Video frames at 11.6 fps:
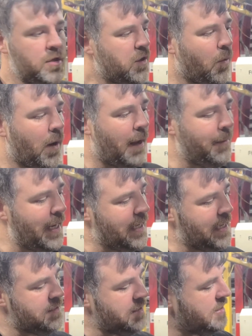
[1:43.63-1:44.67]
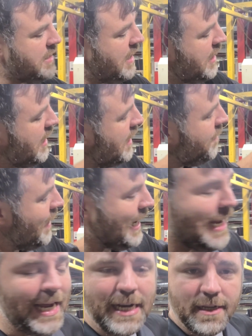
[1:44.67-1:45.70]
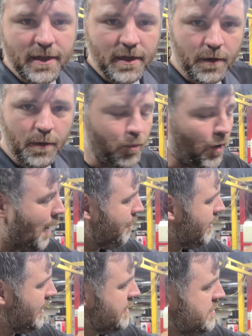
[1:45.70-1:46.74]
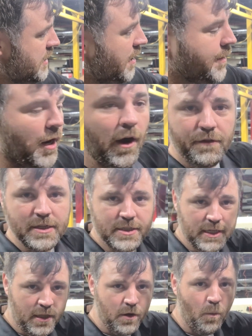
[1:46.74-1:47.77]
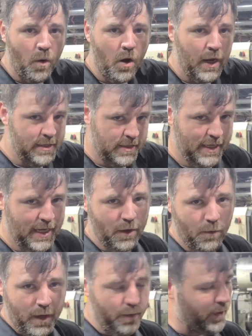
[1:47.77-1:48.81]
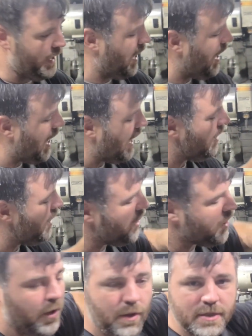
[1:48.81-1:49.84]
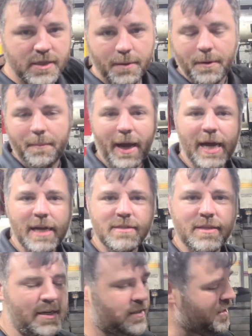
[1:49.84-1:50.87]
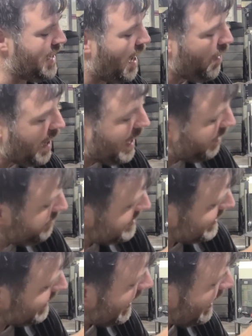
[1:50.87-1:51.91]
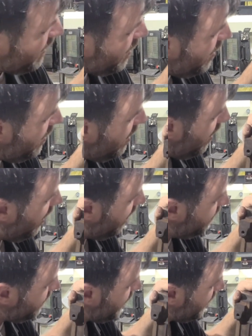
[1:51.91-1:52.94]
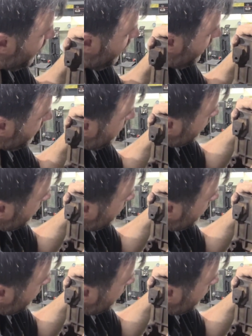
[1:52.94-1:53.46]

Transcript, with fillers: So what I mean is, is that the heat properties coming off this cylinder wall as it's getting really, really hot that's coming past this, now I have this layer of gunk.